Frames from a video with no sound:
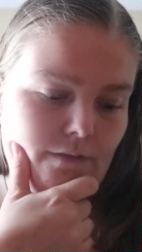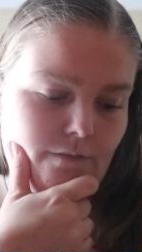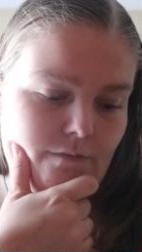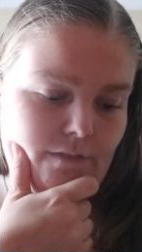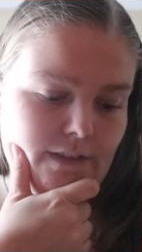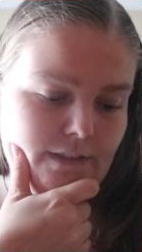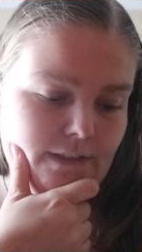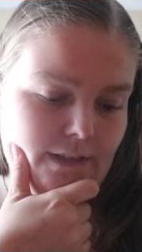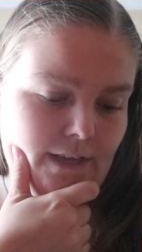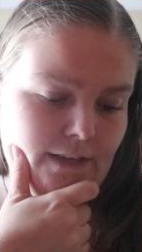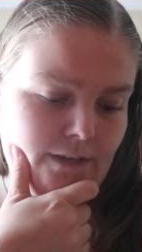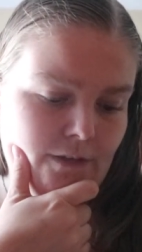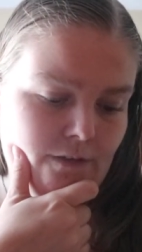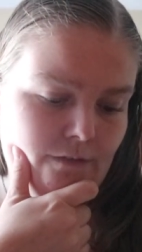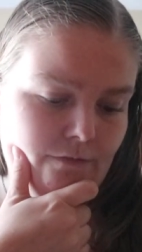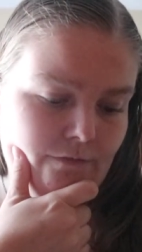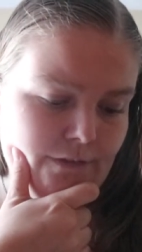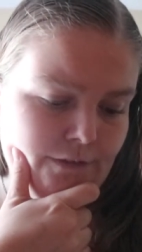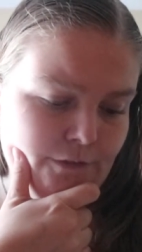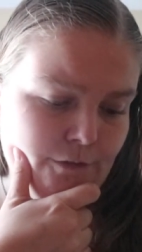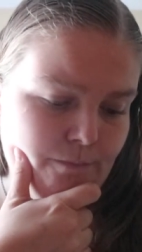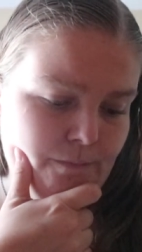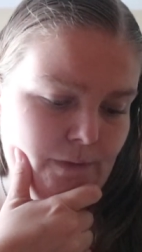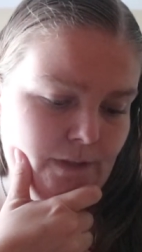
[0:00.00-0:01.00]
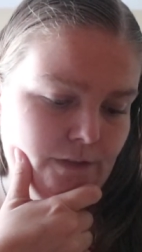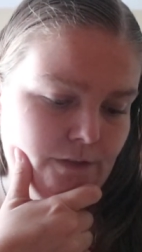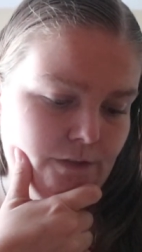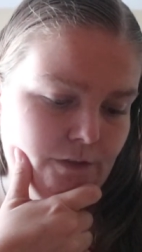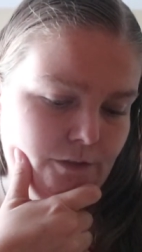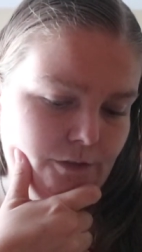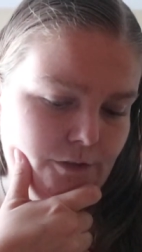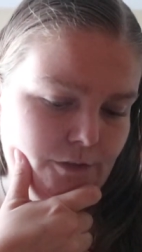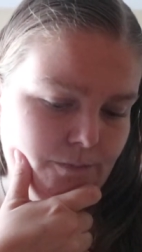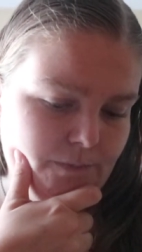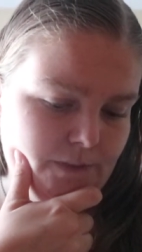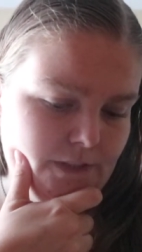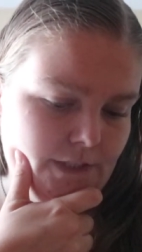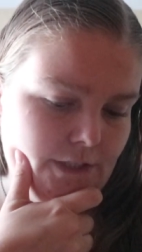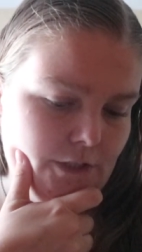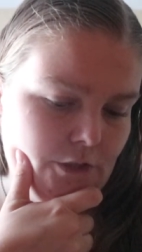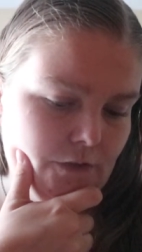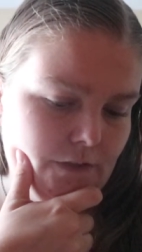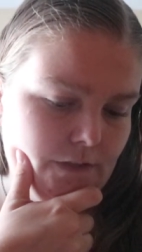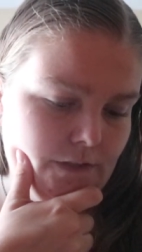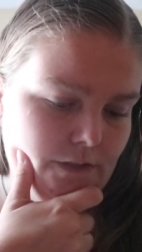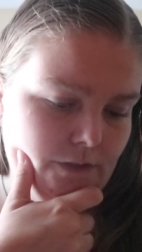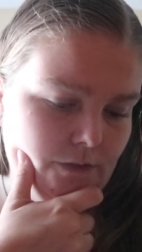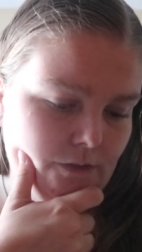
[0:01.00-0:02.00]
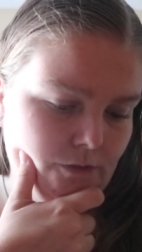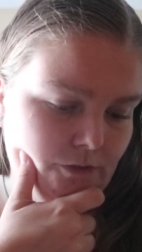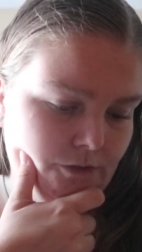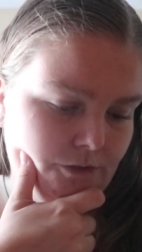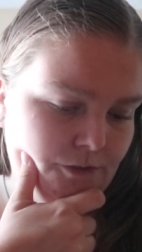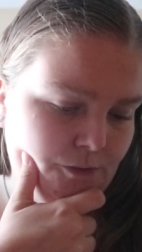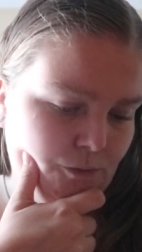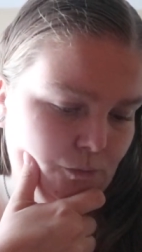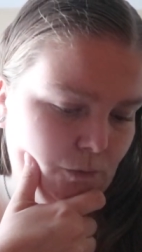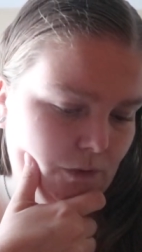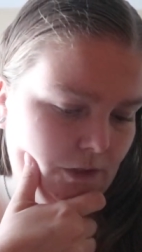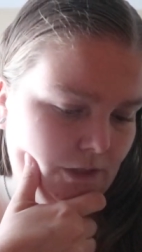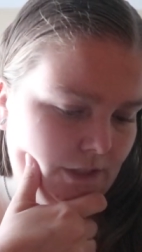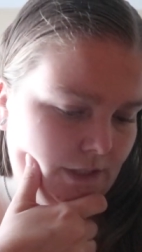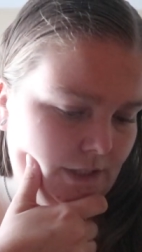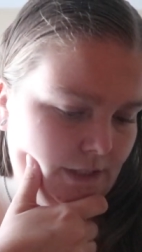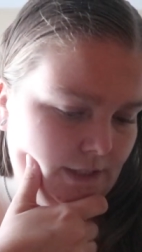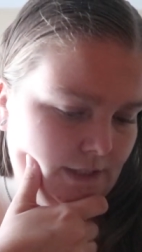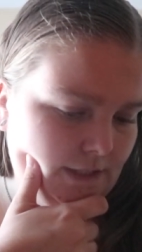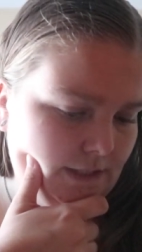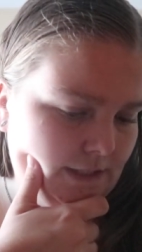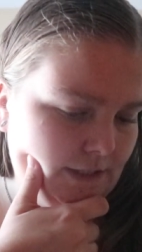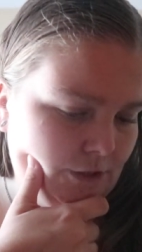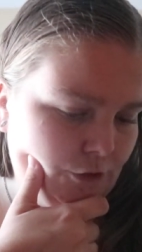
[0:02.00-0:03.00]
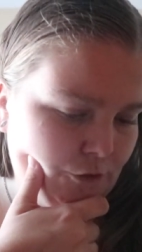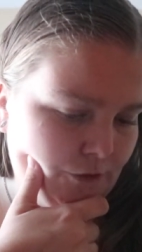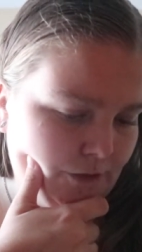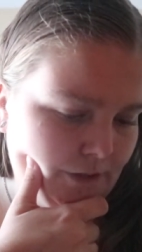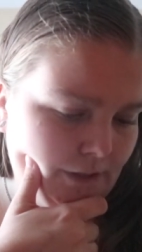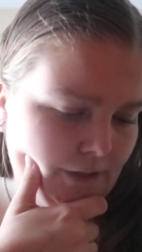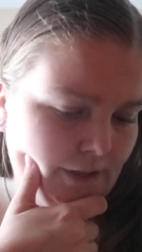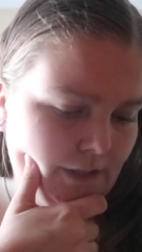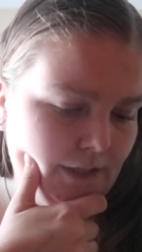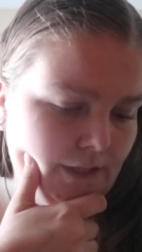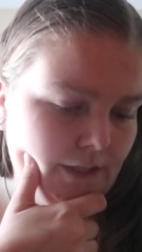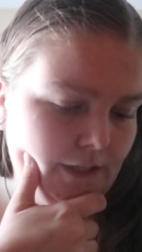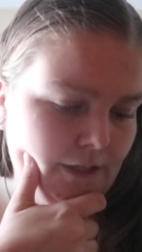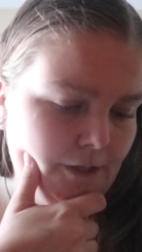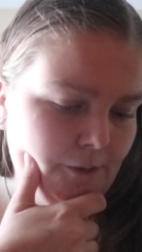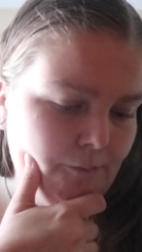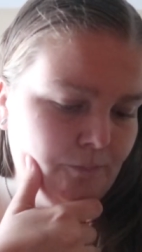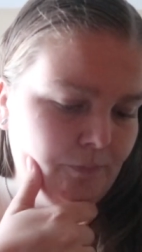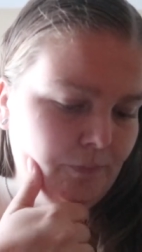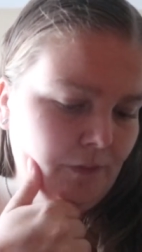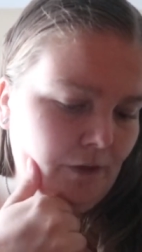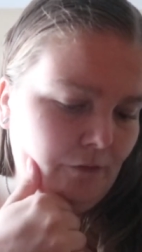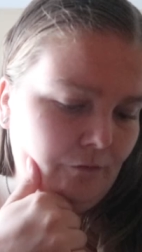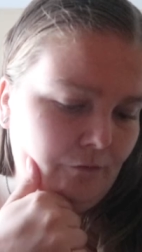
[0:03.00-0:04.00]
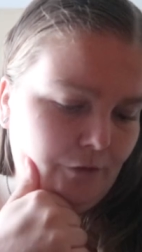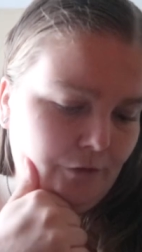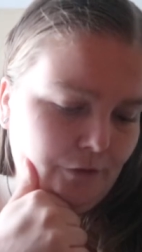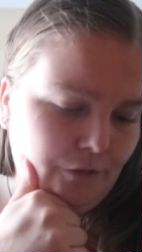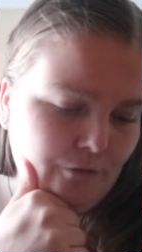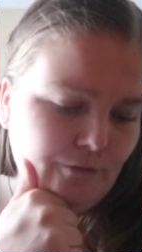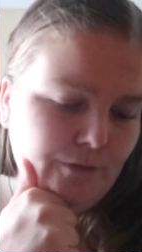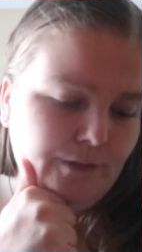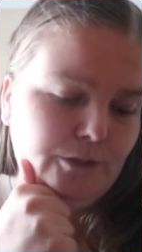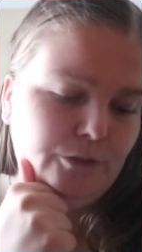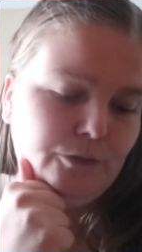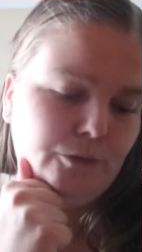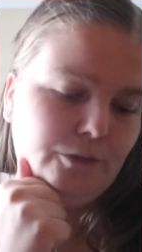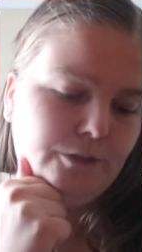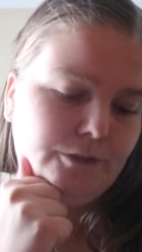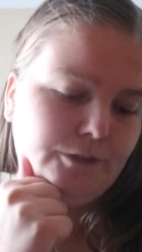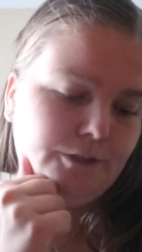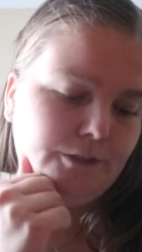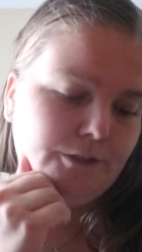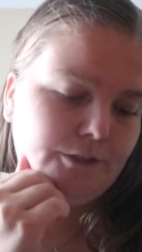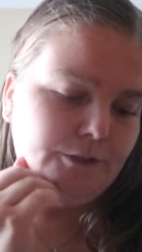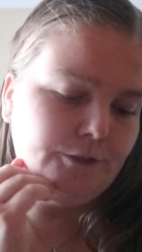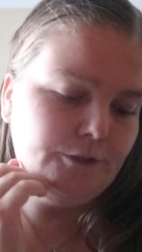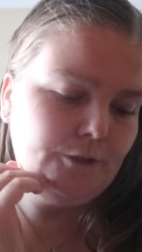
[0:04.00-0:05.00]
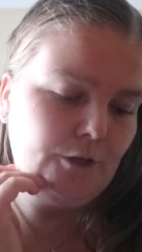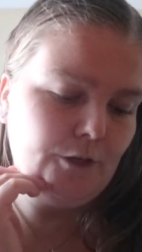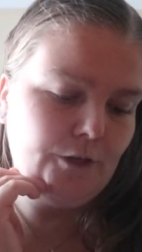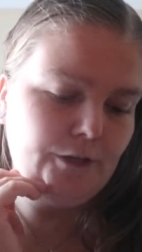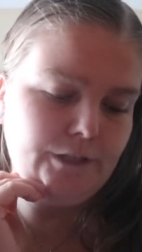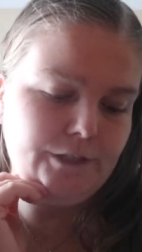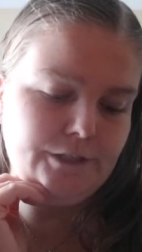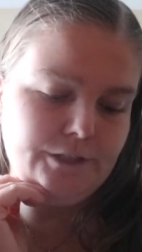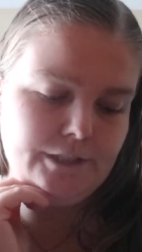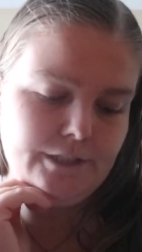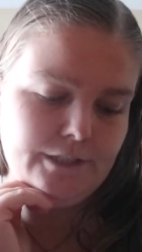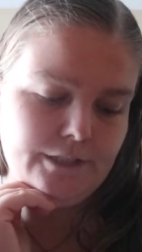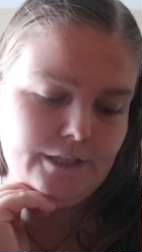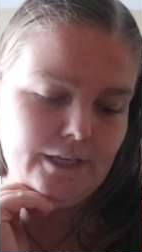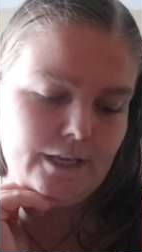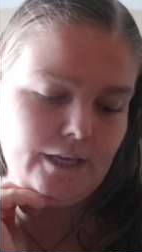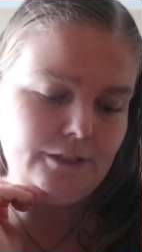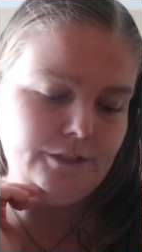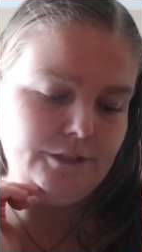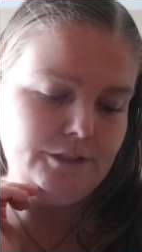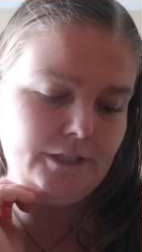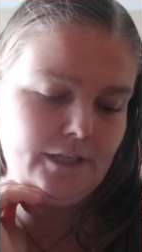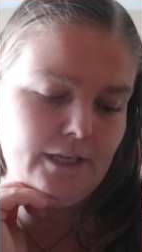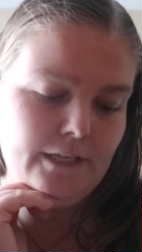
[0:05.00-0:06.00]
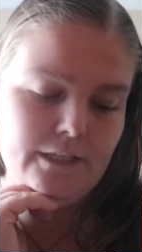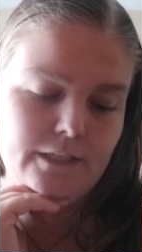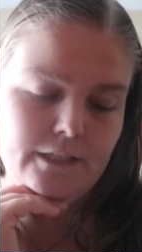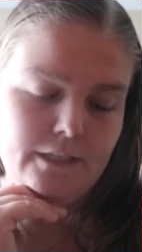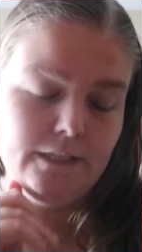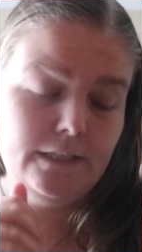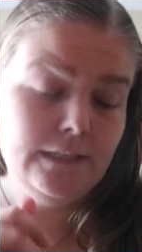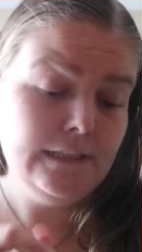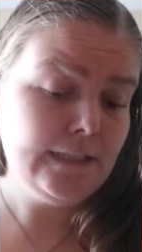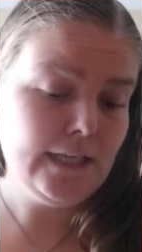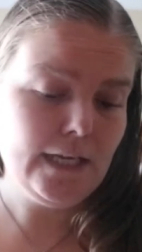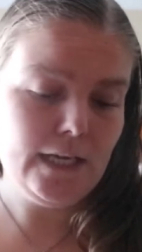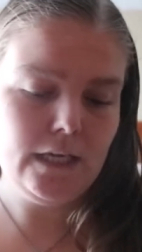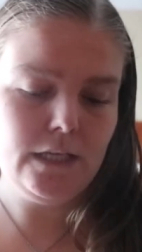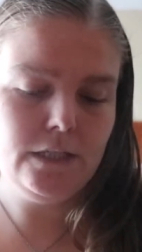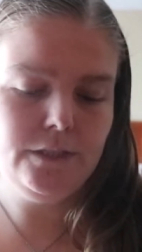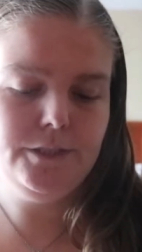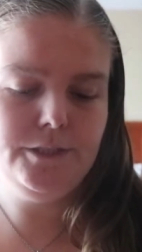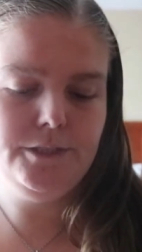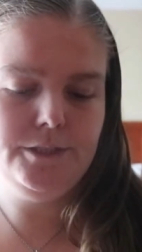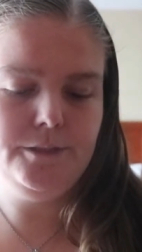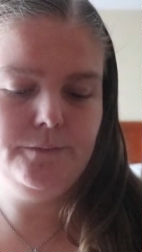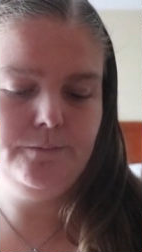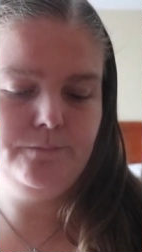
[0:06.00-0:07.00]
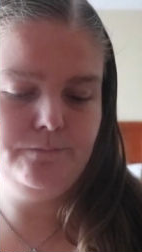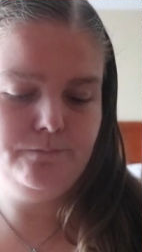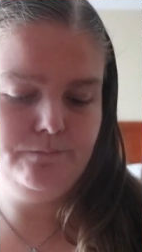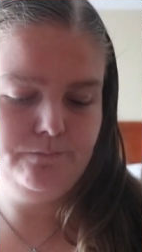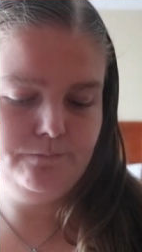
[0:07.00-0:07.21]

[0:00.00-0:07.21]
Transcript: fine liner fundamentals, materials, working digitally, further resources, artist index, and index.